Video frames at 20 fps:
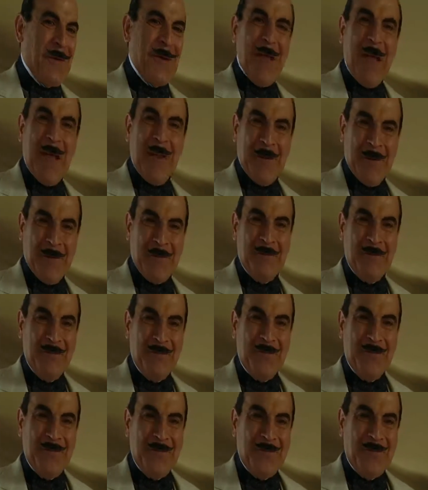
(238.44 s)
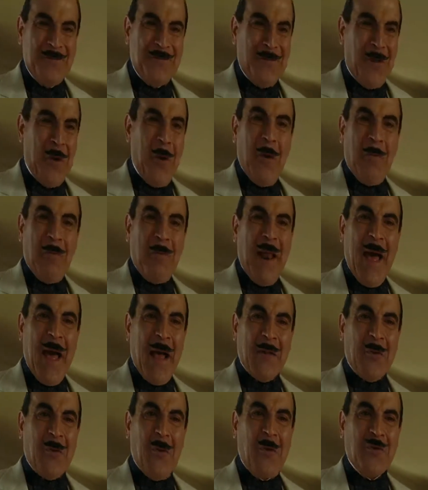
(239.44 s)
But then, your
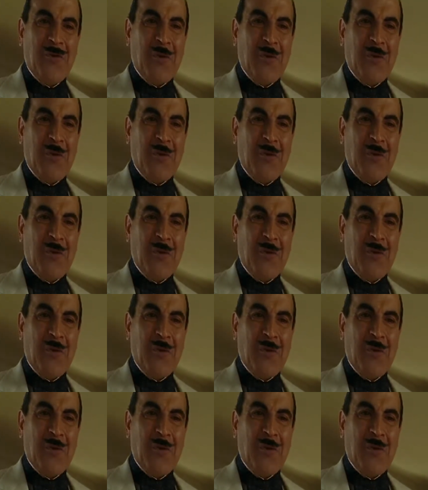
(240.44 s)
plan